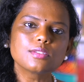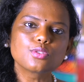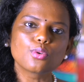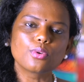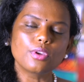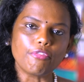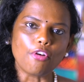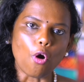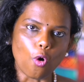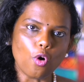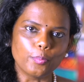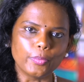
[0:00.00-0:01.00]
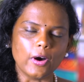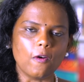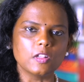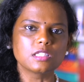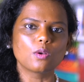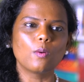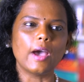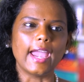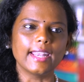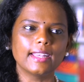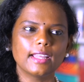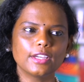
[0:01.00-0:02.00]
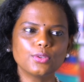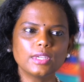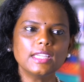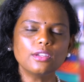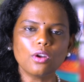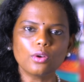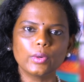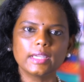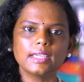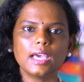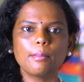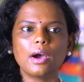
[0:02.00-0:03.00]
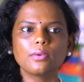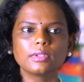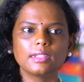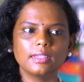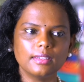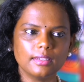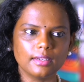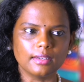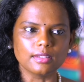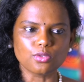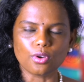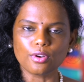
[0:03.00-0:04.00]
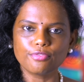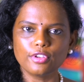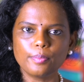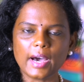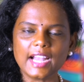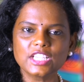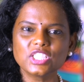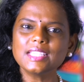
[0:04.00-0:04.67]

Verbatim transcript: a story of hope also and uh, you need not worry about the uh, sorrowful part